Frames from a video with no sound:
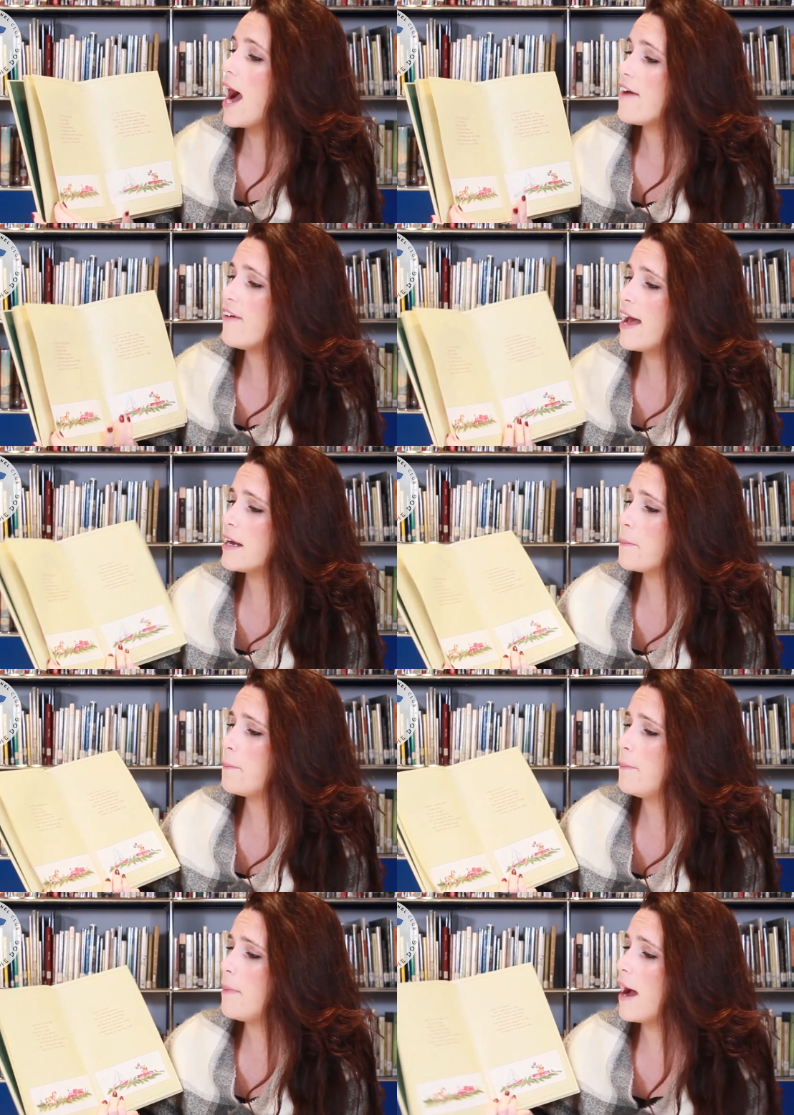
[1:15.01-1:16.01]
I
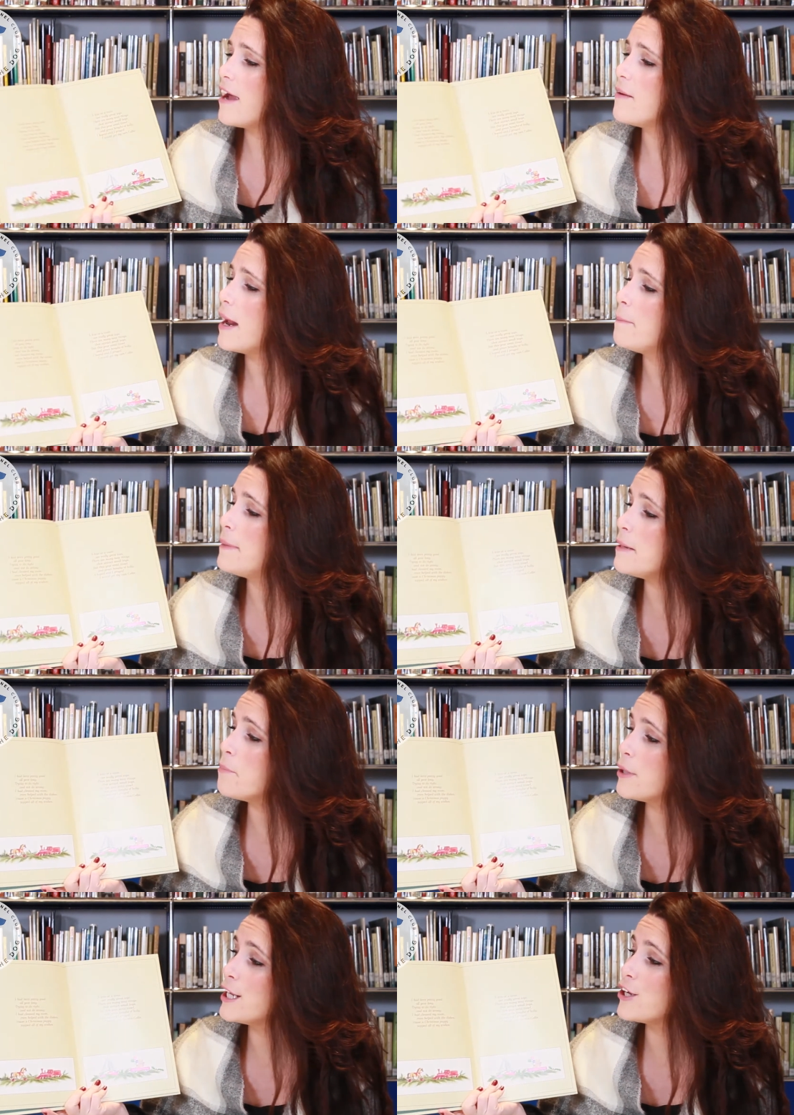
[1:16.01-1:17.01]
had been
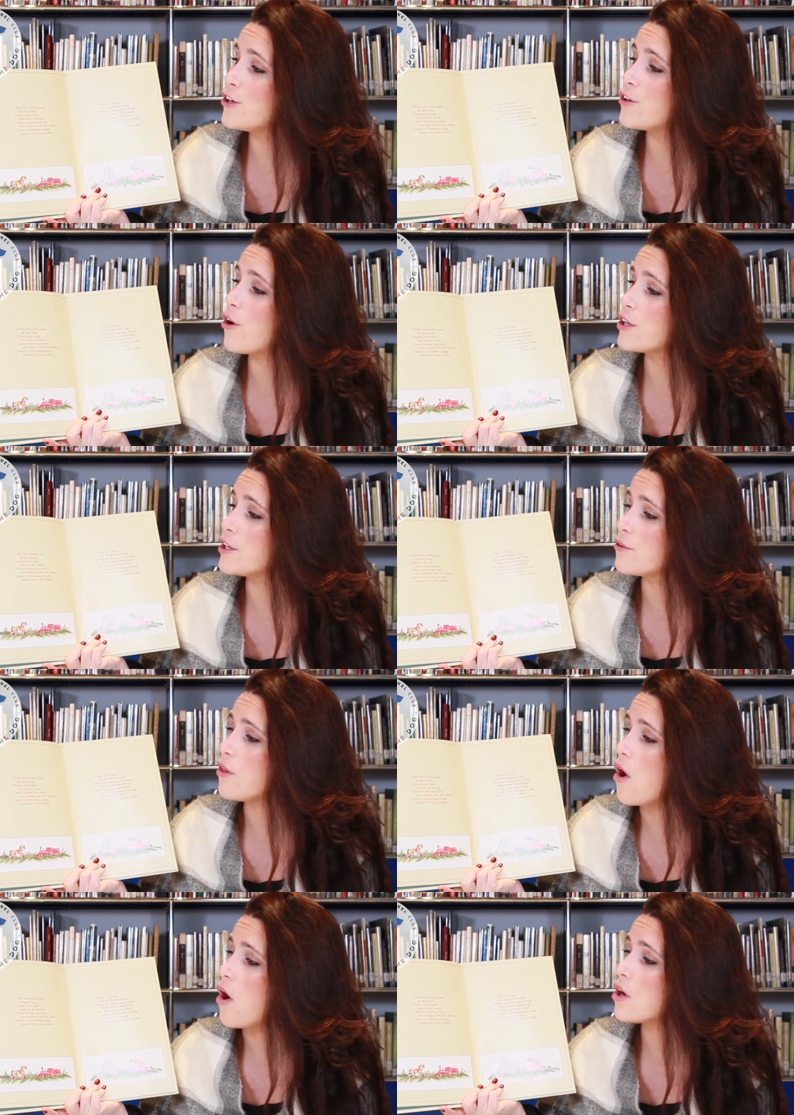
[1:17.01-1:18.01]
pretty good all year
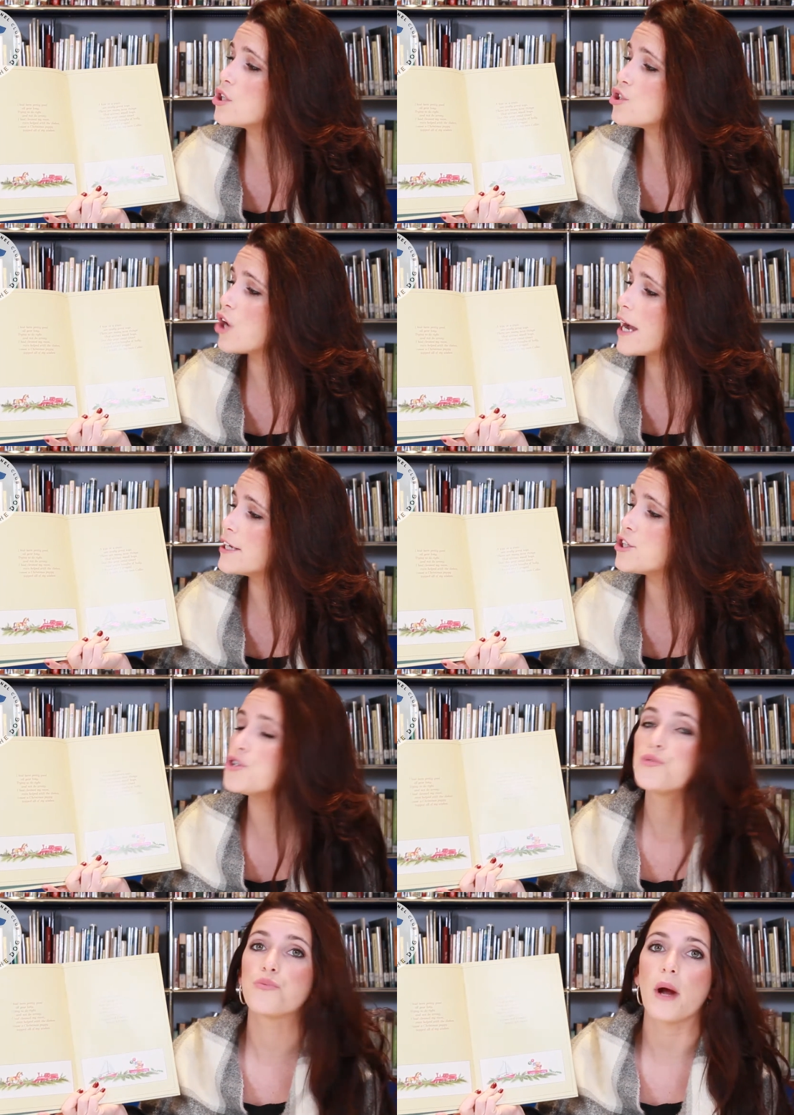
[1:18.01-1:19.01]
long, trying to
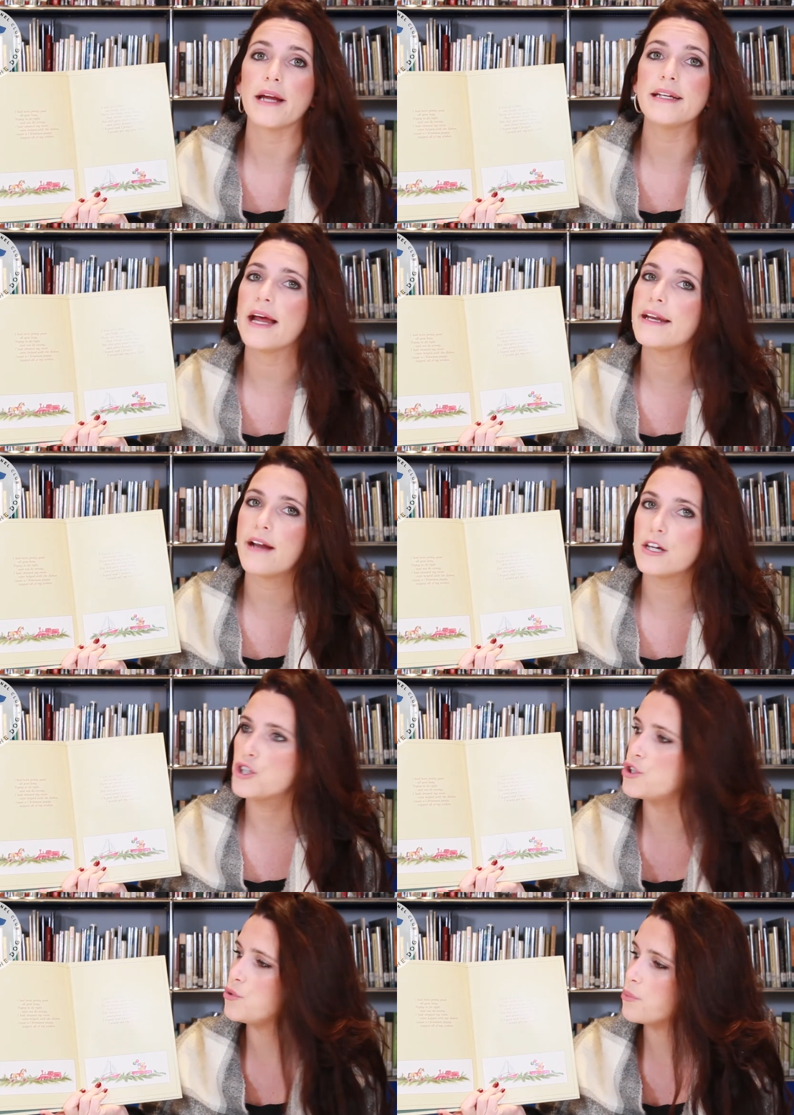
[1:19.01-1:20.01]
do right and not
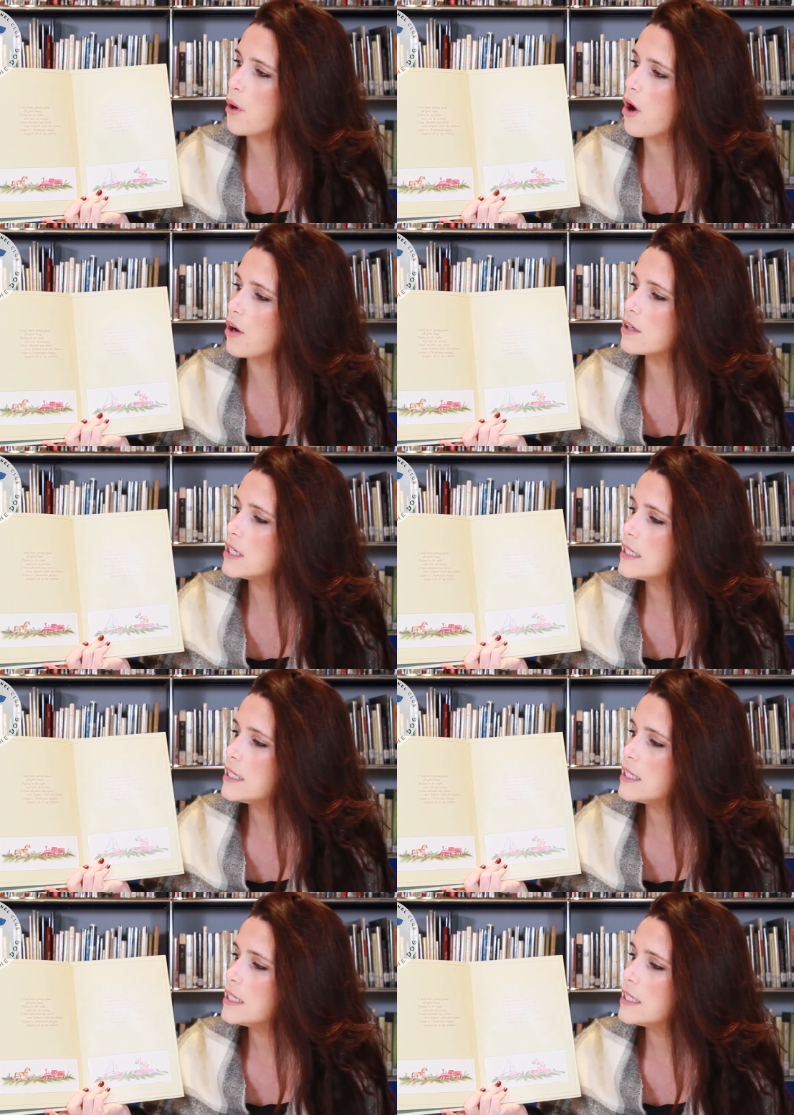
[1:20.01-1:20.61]
to do wrong.